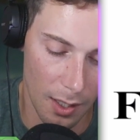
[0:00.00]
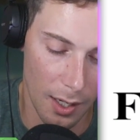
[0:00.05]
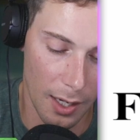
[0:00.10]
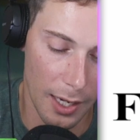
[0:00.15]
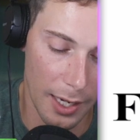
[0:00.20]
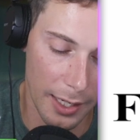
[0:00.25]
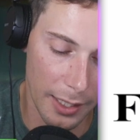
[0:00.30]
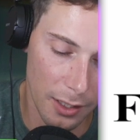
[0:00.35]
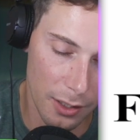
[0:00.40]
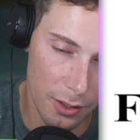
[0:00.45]

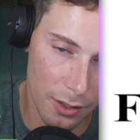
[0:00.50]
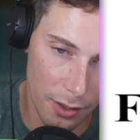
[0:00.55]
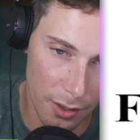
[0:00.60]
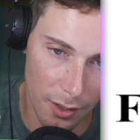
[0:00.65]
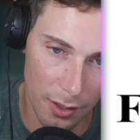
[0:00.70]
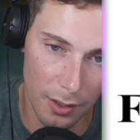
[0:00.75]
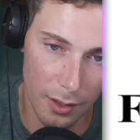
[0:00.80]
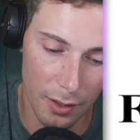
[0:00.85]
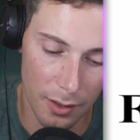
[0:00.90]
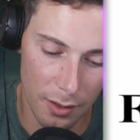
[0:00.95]
I
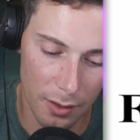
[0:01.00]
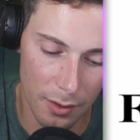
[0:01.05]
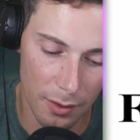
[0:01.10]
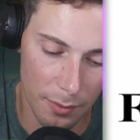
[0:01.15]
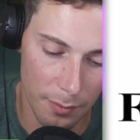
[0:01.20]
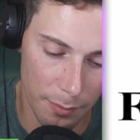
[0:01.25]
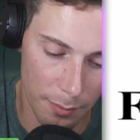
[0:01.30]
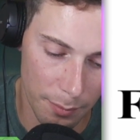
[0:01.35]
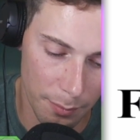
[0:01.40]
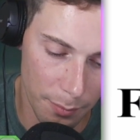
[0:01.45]
could
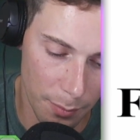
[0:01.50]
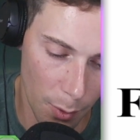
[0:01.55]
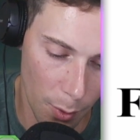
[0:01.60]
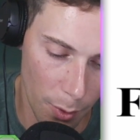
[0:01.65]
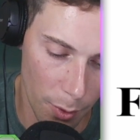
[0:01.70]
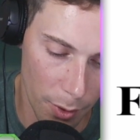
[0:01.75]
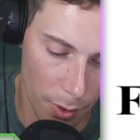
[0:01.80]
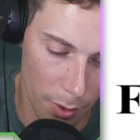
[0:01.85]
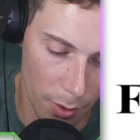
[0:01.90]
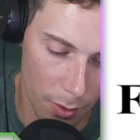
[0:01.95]

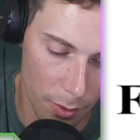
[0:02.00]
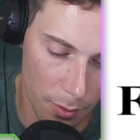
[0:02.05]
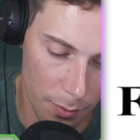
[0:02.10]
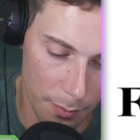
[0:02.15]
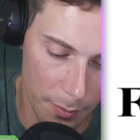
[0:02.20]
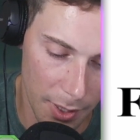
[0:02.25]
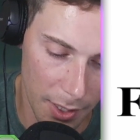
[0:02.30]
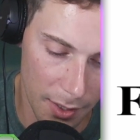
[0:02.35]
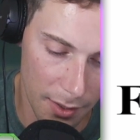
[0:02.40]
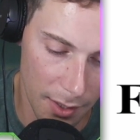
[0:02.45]
borrow,
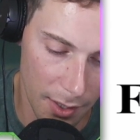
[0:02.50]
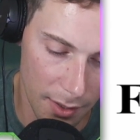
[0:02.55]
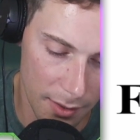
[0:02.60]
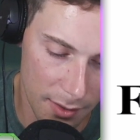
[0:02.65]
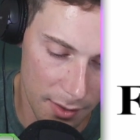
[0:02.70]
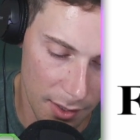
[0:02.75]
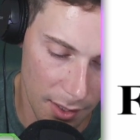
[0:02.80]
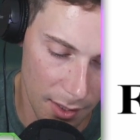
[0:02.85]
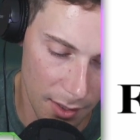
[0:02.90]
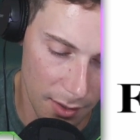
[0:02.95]
make that
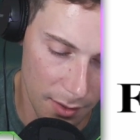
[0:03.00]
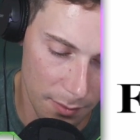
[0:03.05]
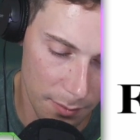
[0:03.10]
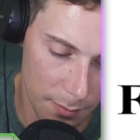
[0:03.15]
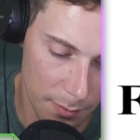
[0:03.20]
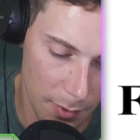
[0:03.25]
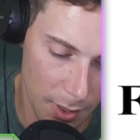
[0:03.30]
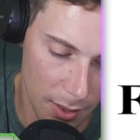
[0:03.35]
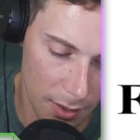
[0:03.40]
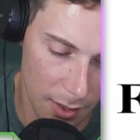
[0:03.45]
10,
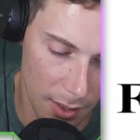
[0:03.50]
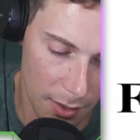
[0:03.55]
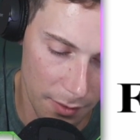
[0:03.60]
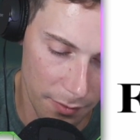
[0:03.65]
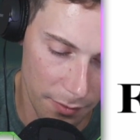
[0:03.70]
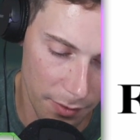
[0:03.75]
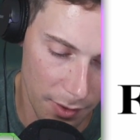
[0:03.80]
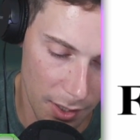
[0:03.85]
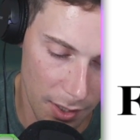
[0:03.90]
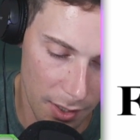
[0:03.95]
make that
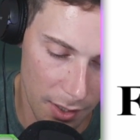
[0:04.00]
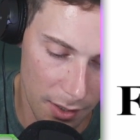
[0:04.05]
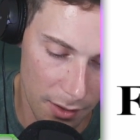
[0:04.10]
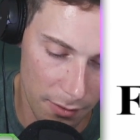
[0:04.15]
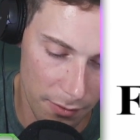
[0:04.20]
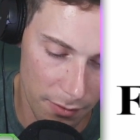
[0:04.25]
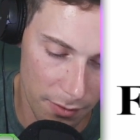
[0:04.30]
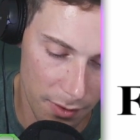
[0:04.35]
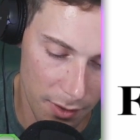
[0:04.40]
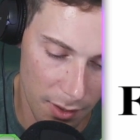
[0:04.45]

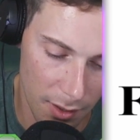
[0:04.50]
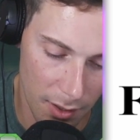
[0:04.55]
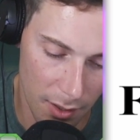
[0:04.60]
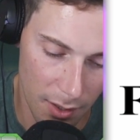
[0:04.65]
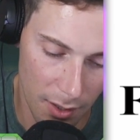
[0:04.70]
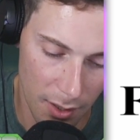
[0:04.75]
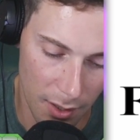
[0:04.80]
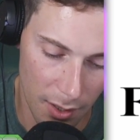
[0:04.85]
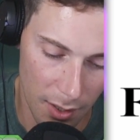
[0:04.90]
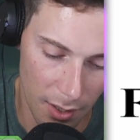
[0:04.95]
5,
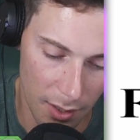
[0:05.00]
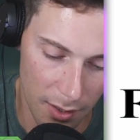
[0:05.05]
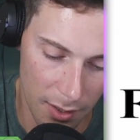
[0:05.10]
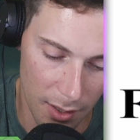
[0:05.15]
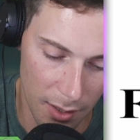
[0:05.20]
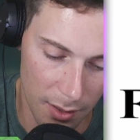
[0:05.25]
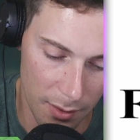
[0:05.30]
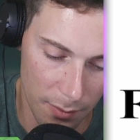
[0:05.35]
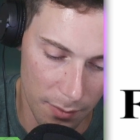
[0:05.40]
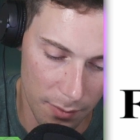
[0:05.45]
and
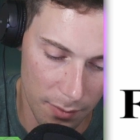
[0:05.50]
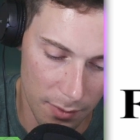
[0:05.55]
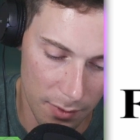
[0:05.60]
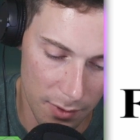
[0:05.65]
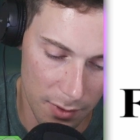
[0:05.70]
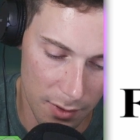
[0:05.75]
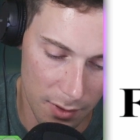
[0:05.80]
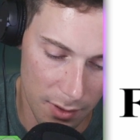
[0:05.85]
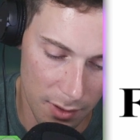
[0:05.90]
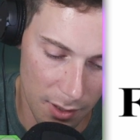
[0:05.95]
then
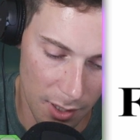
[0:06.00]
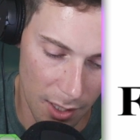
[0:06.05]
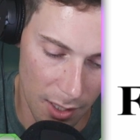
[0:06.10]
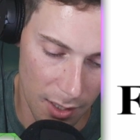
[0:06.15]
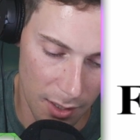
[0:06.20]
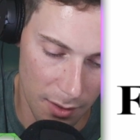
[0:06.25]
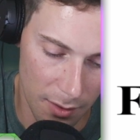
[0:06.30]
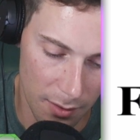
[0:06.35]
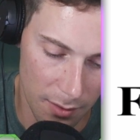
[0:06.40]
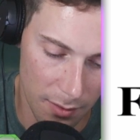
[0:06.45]

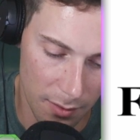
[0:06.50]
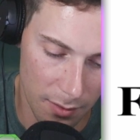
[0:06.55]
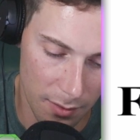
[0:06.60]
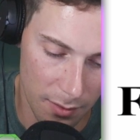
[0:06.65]
10,